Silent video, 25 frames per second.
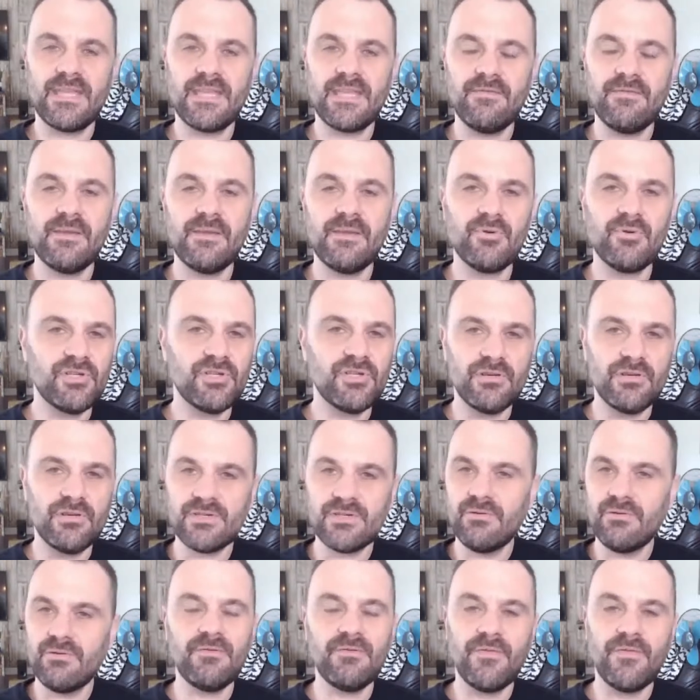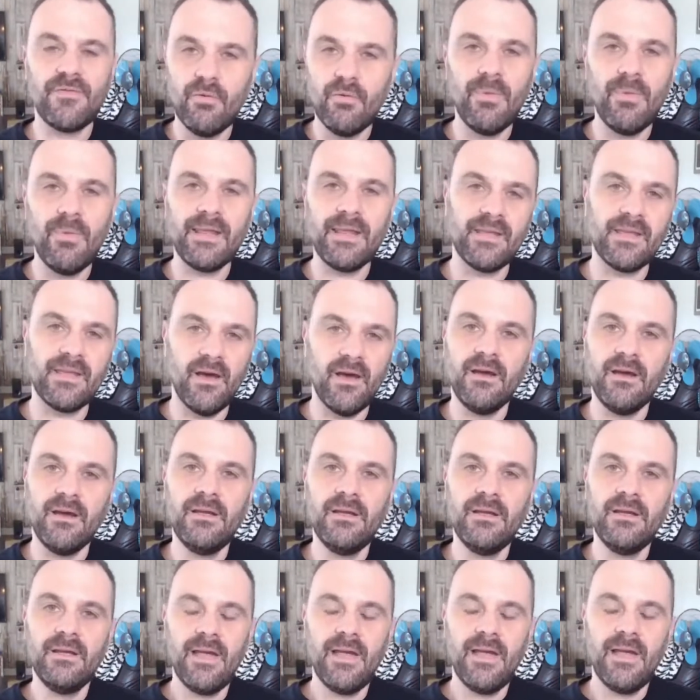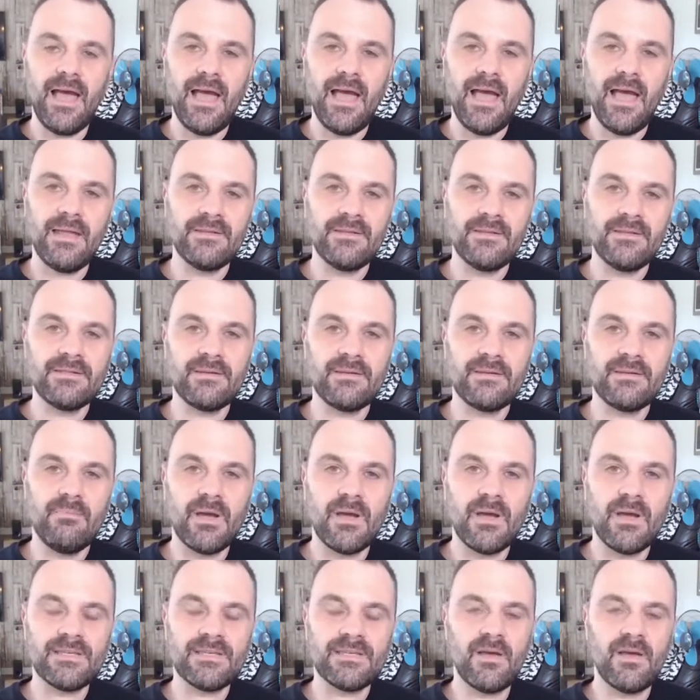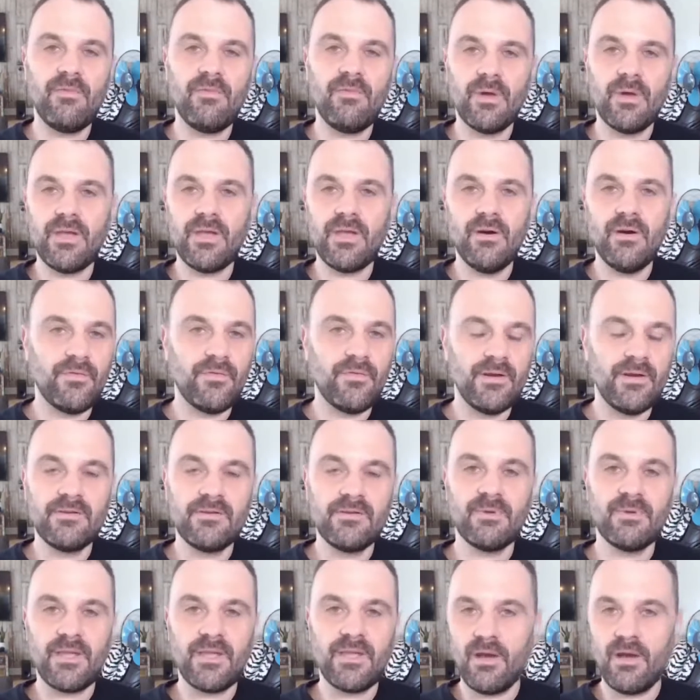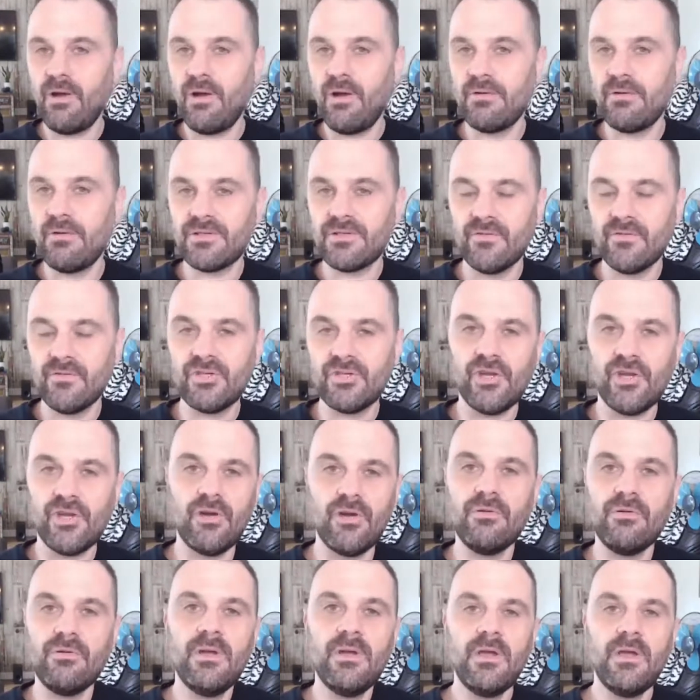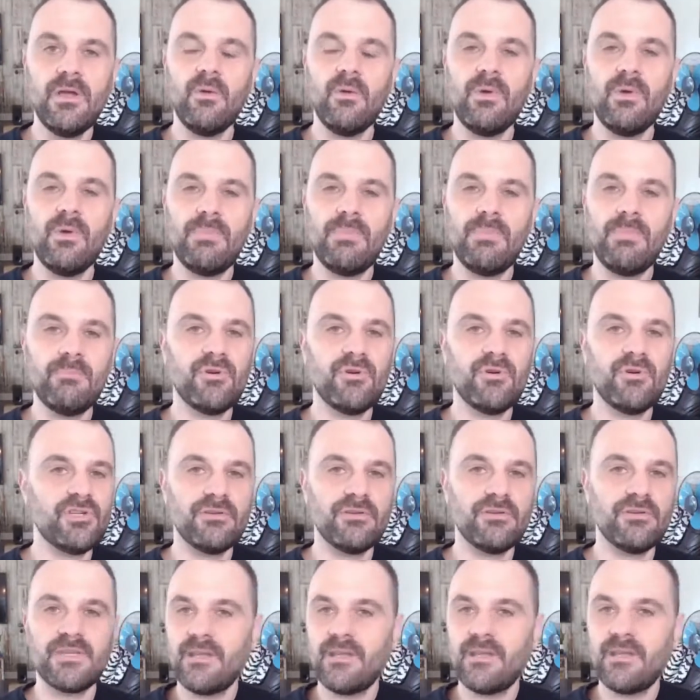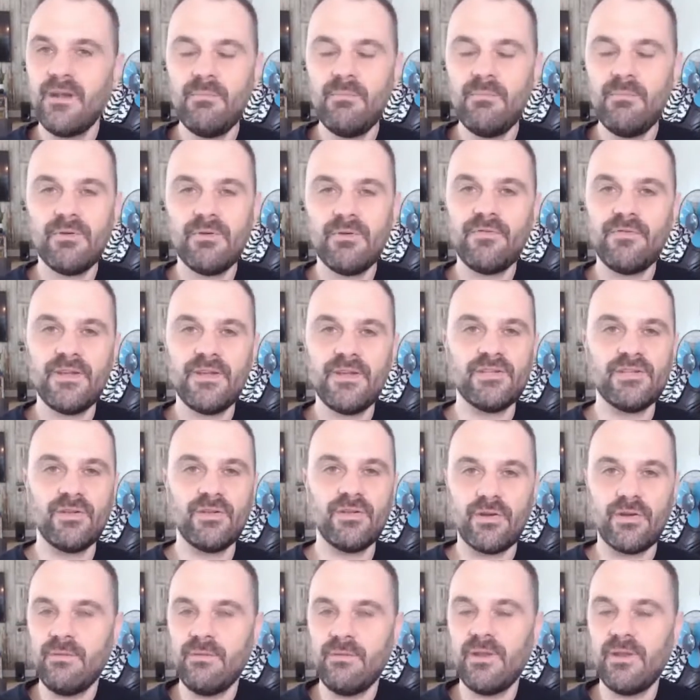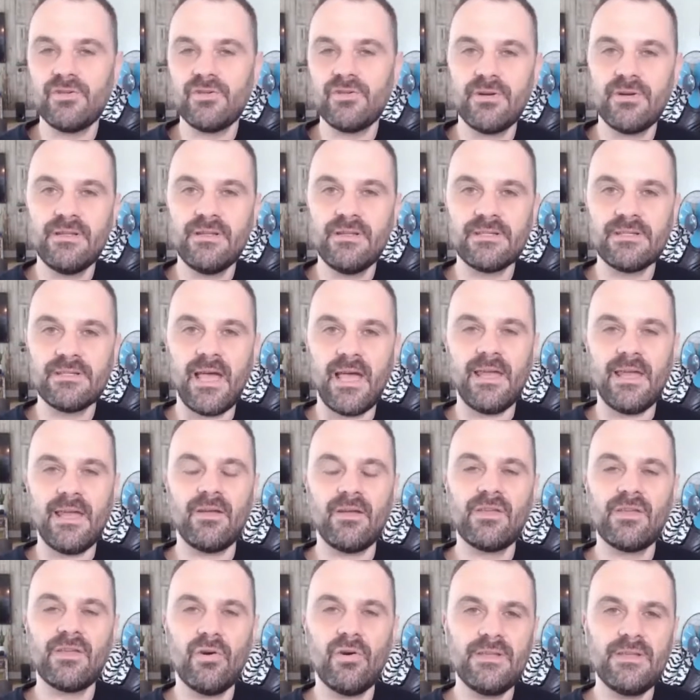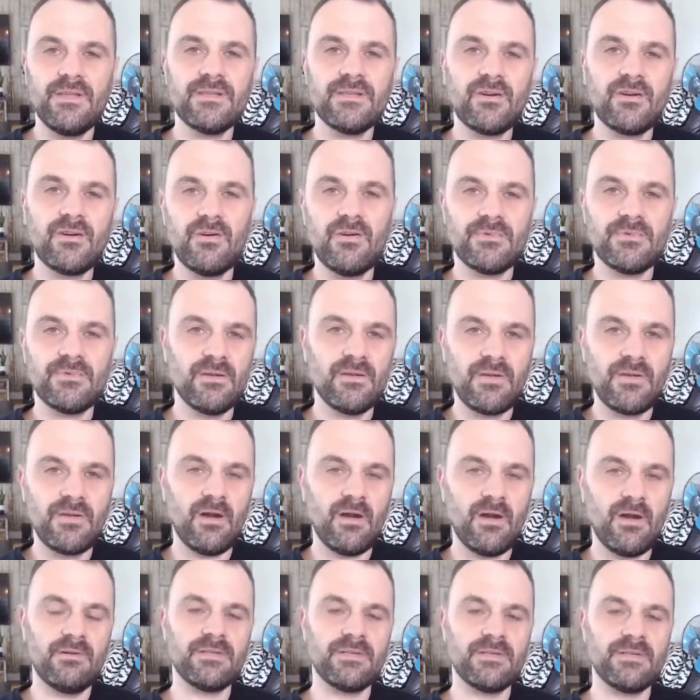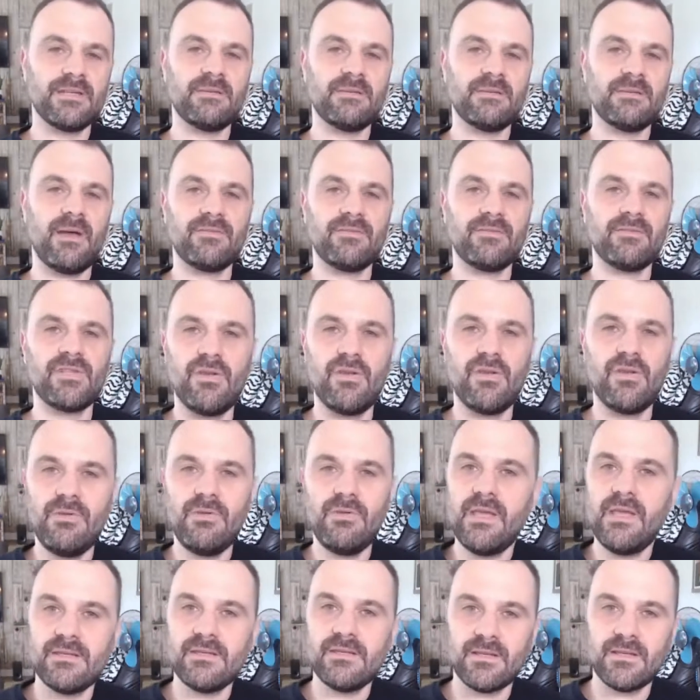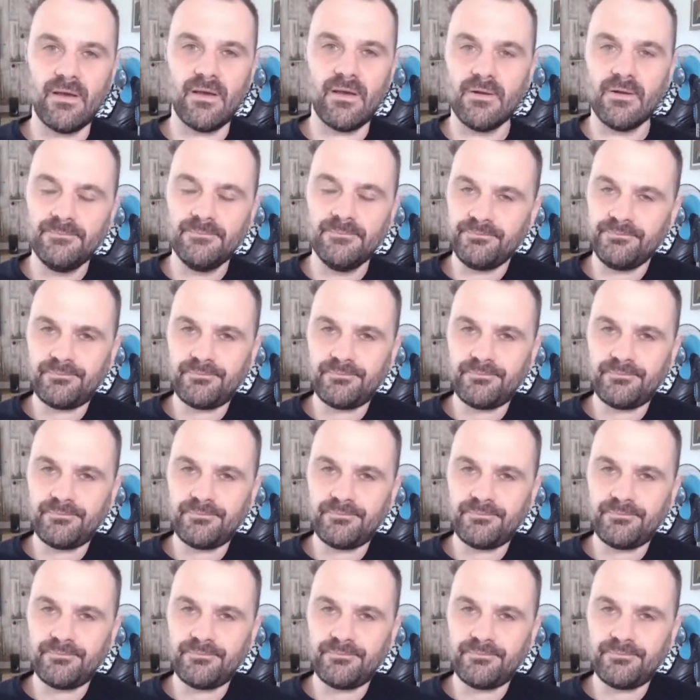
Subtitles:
TV producer and filmmaker. And myself and my girlfriend, who's my co-host on the show, we've been producing a number of feature documentaries. And I got into cryptocurrencies about 2 years ago.